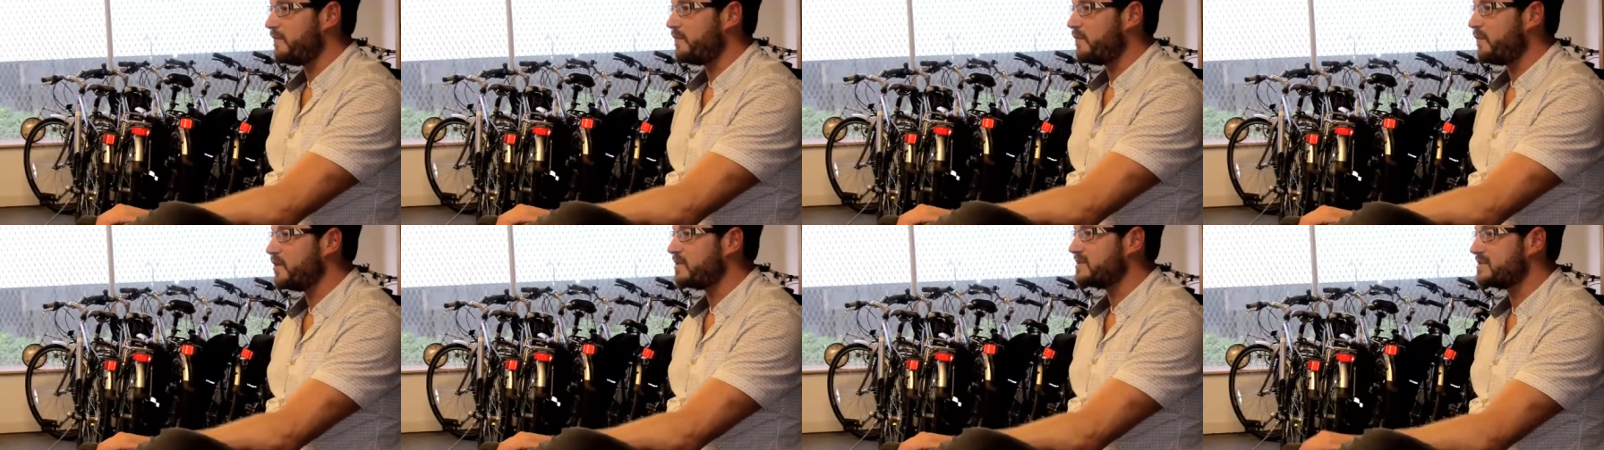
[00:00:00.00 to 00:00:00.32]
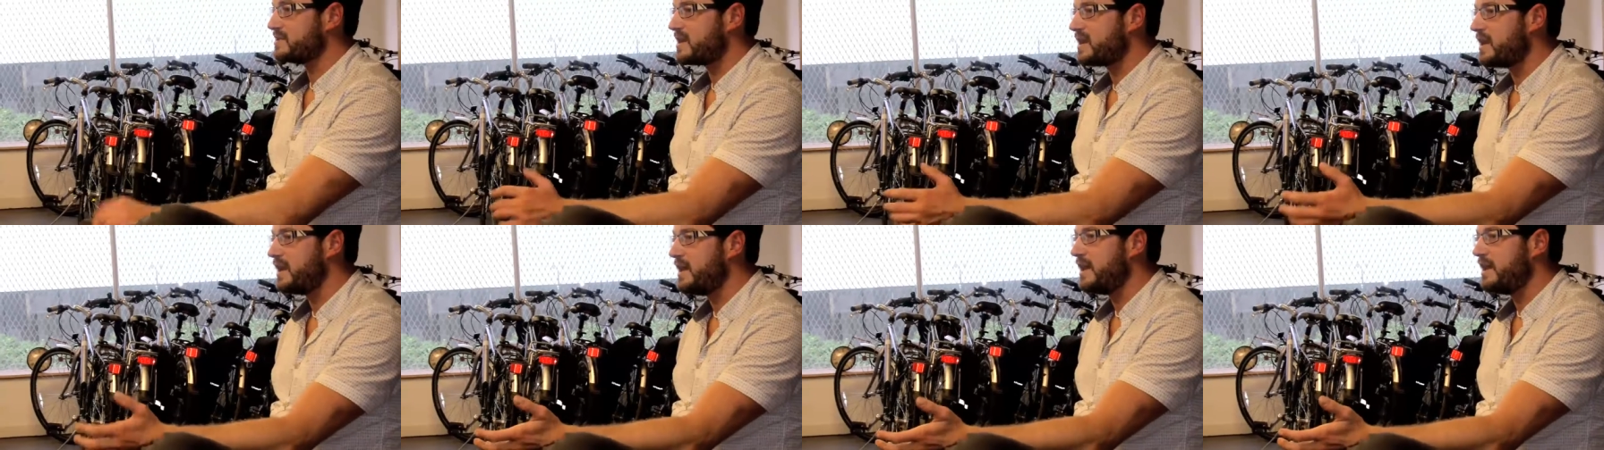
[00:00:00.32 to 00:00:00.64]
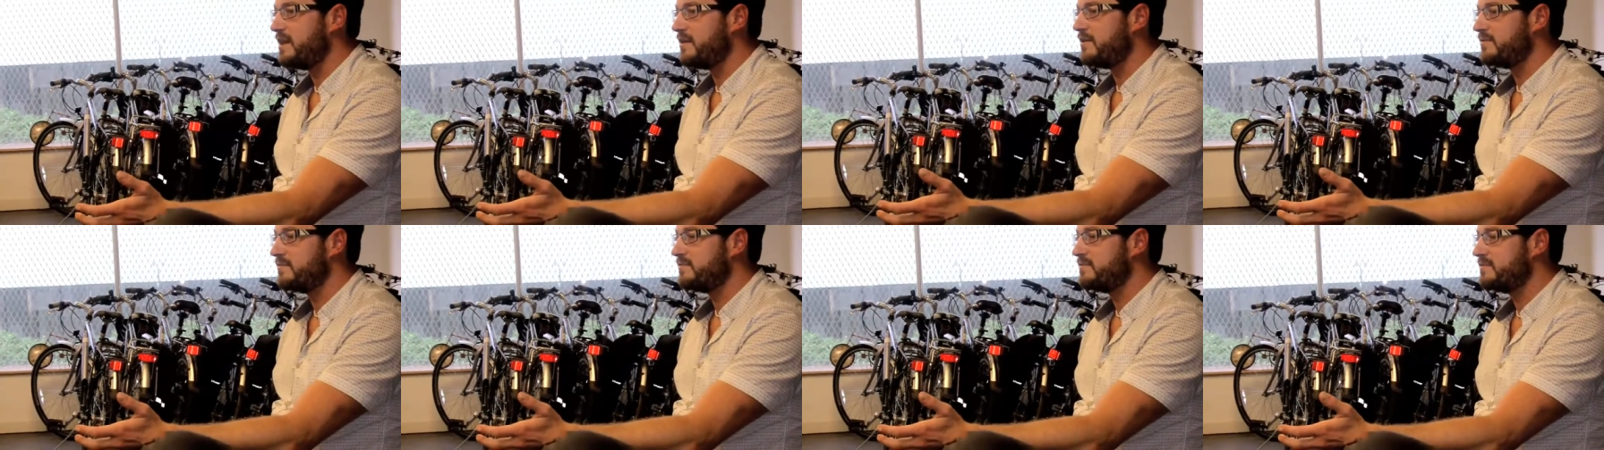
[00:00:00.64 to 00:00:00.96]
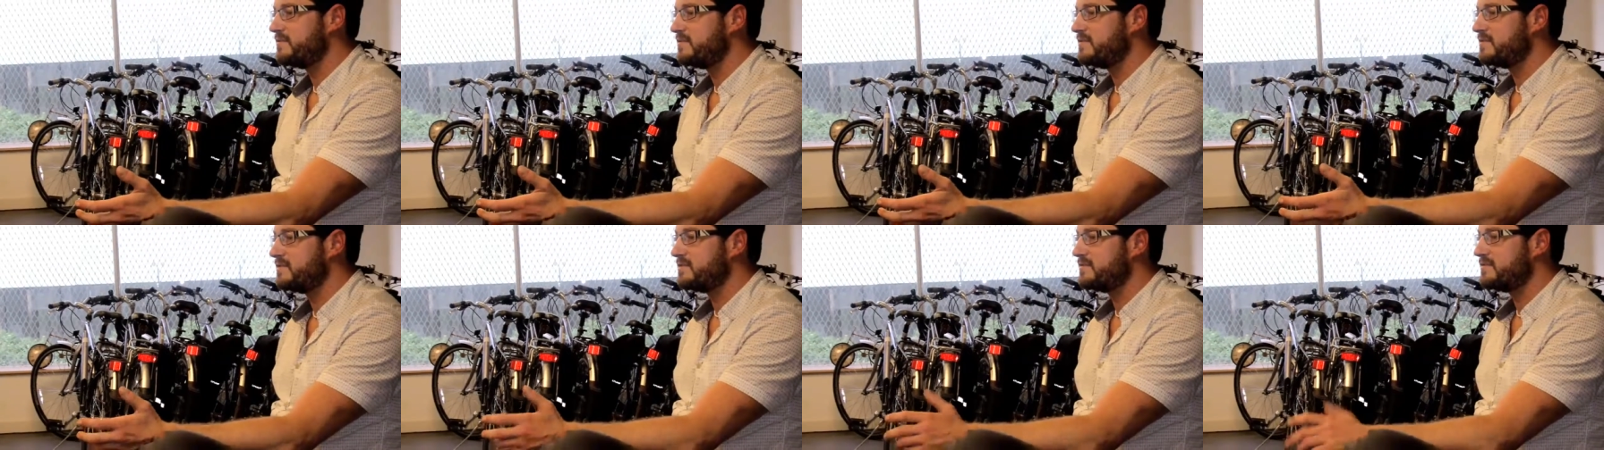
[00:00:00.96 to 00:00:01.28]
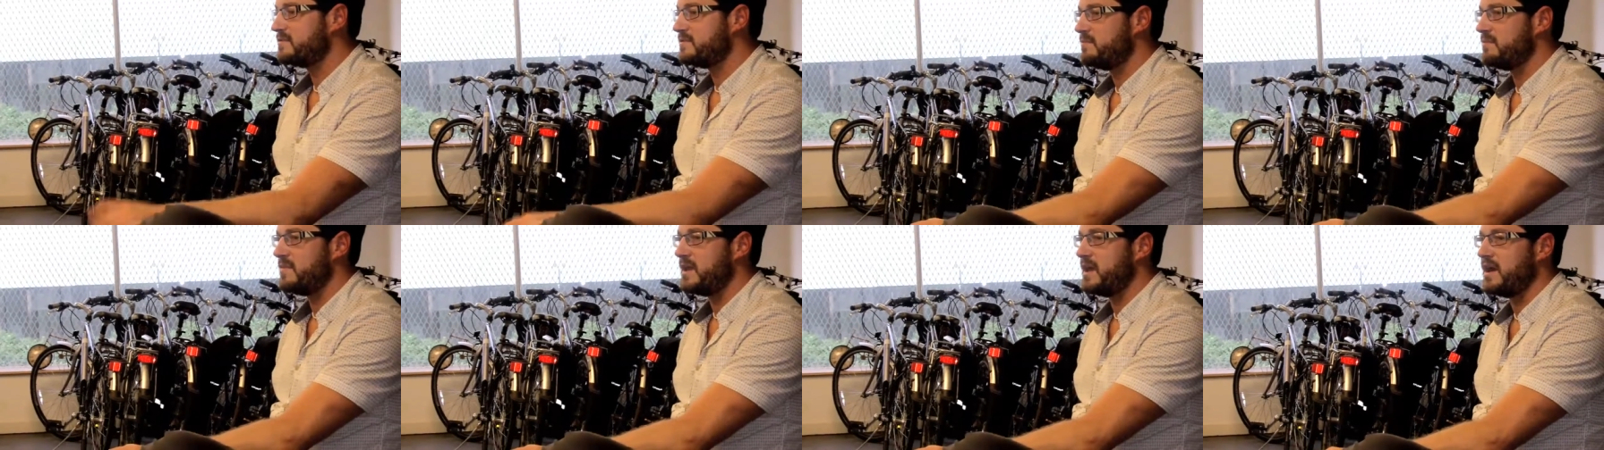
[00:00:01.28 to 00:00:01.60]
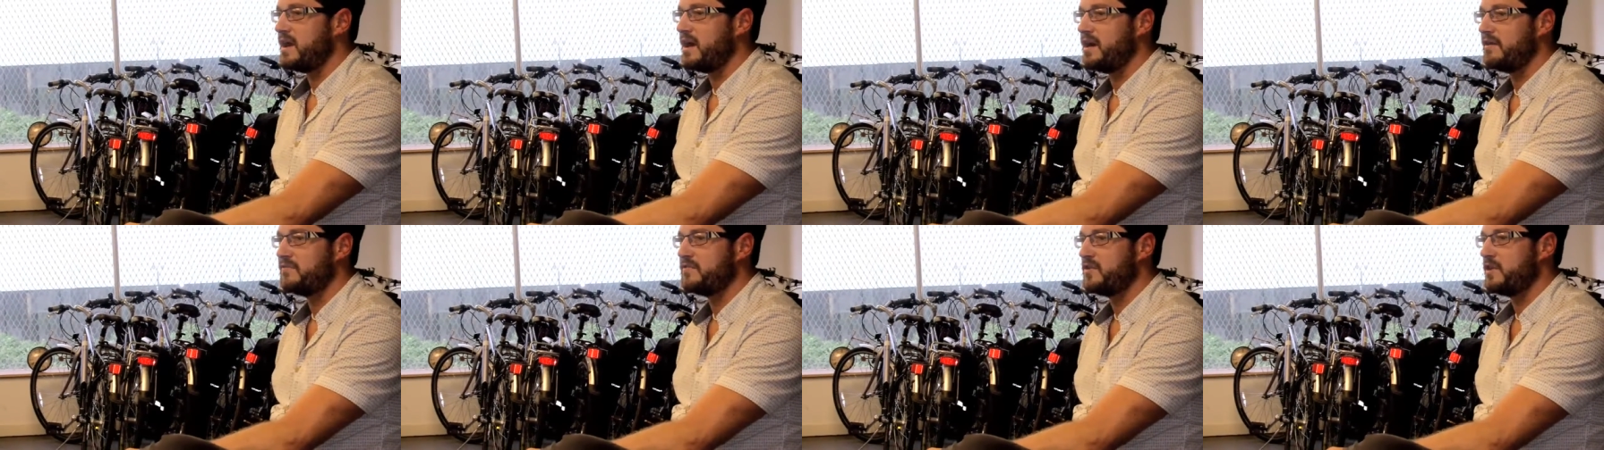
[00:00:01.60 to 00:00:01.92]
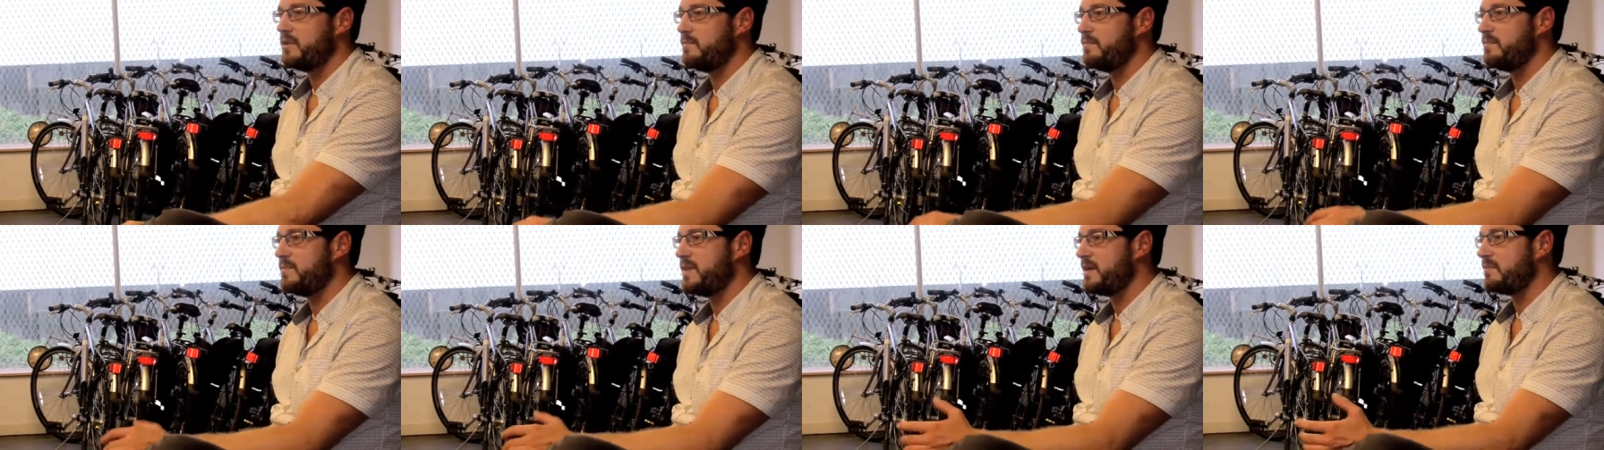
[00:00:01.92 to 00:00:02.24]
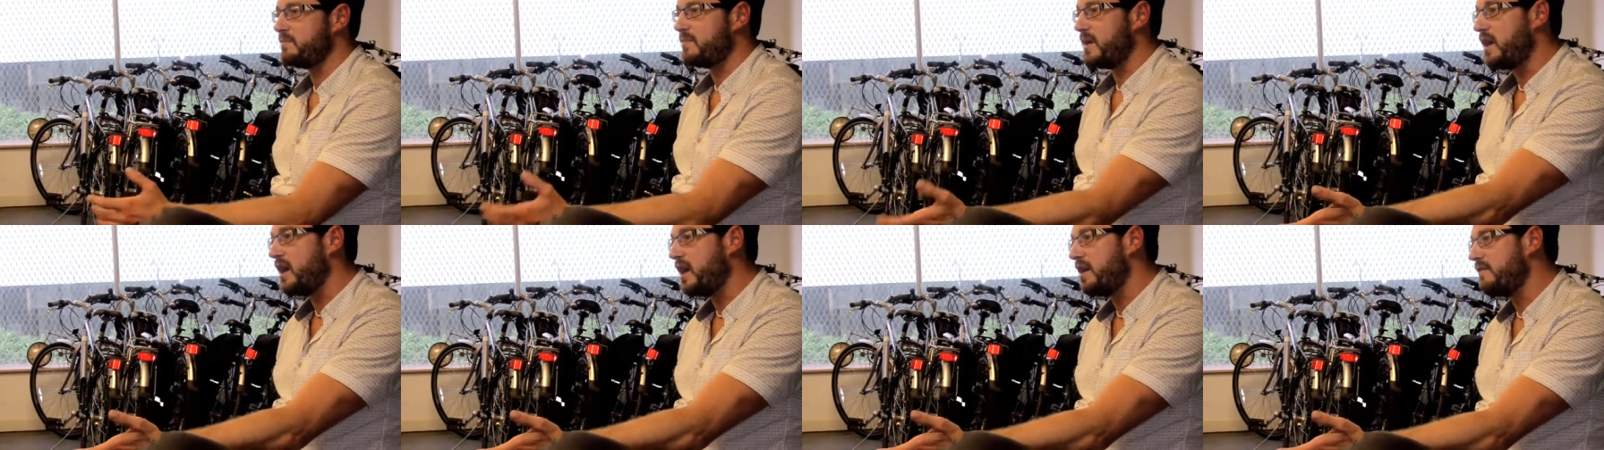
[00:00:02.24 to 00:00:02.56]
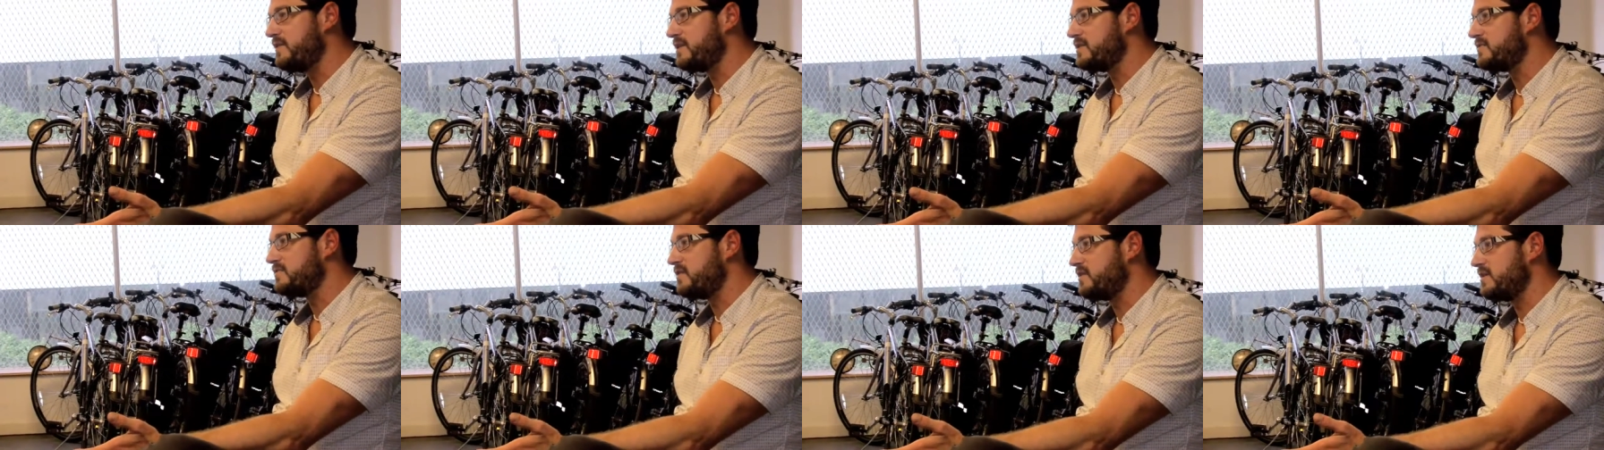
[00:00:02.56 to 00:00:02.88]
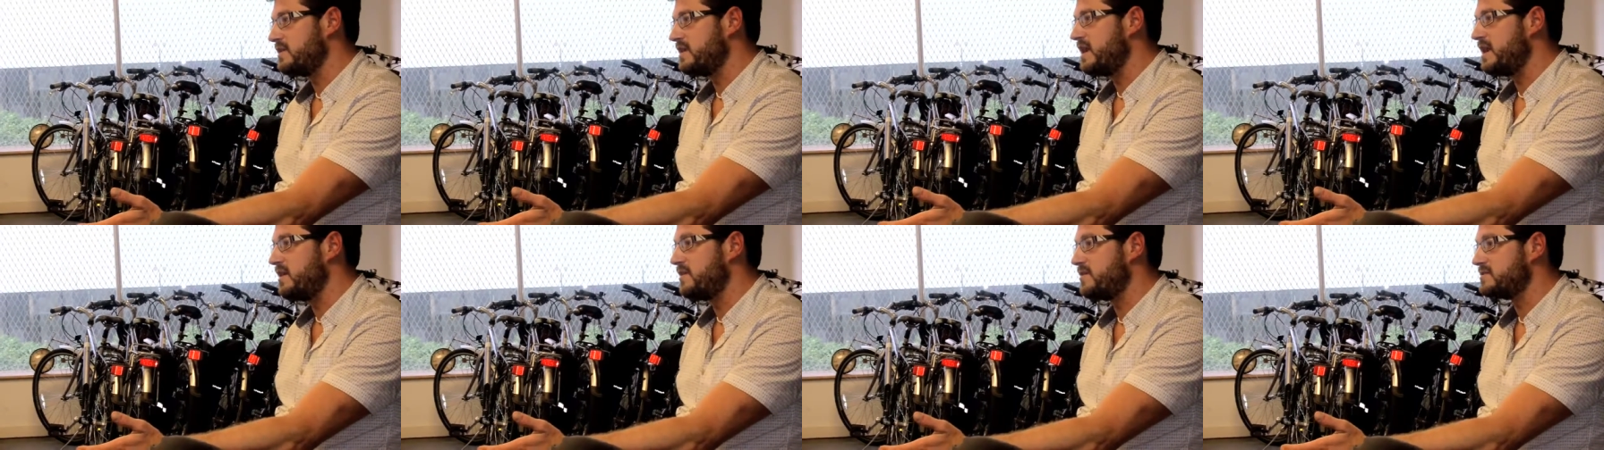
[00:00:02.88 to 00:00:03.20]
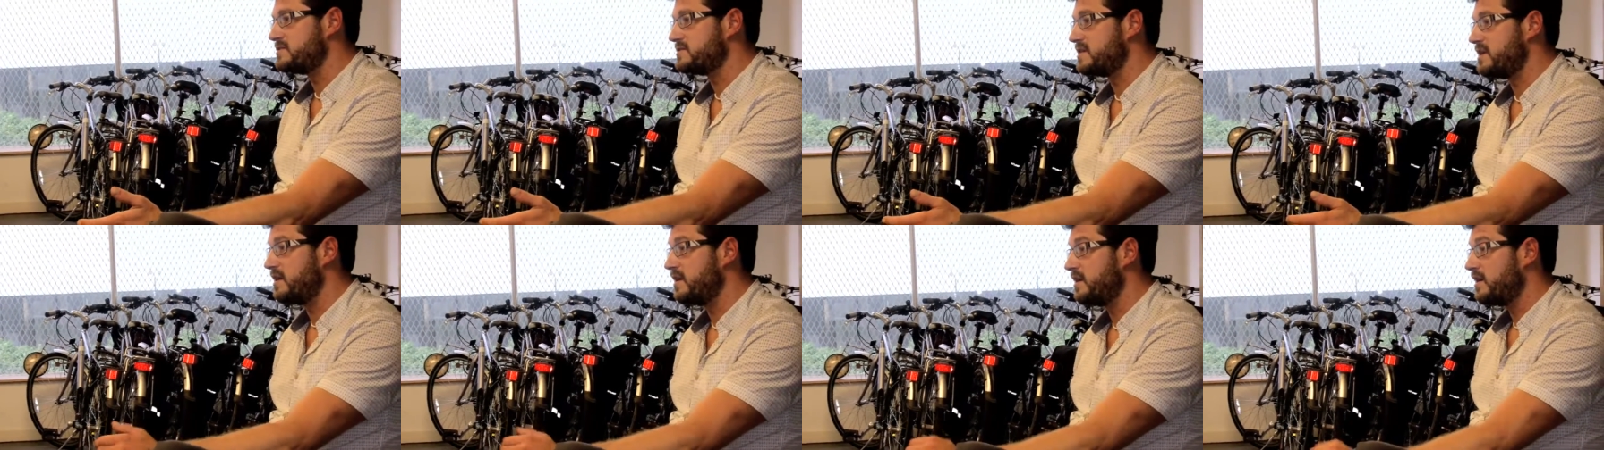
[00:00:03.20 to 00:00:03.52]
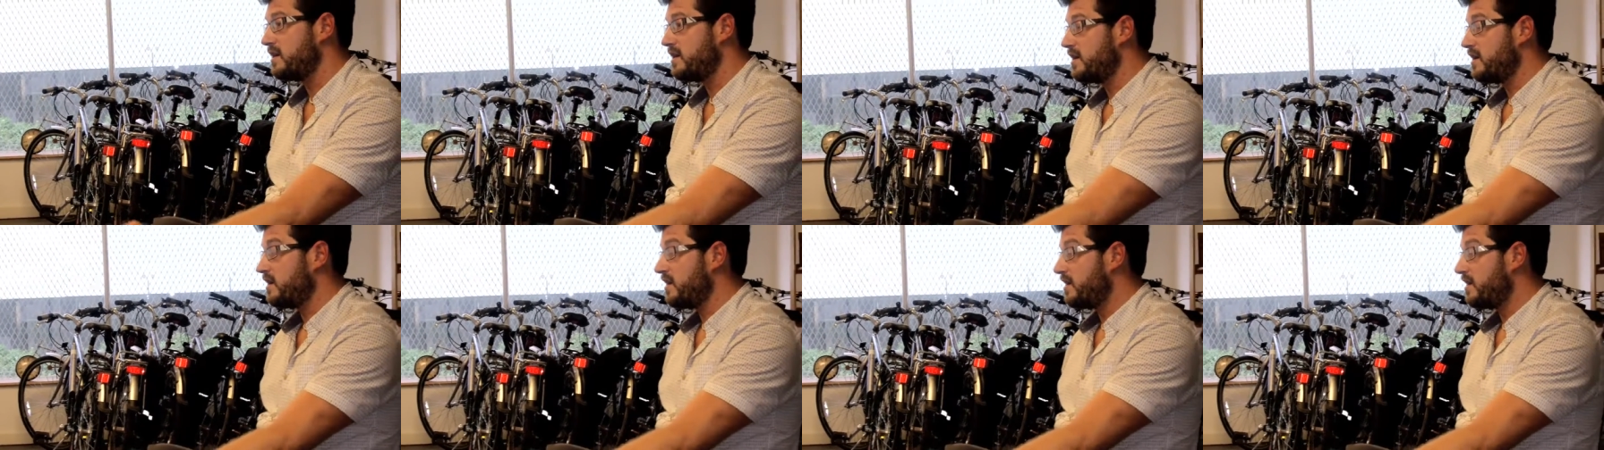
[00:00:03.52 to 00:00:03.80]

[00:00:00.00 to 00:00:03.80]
What's clear to me after being part of this for a year is that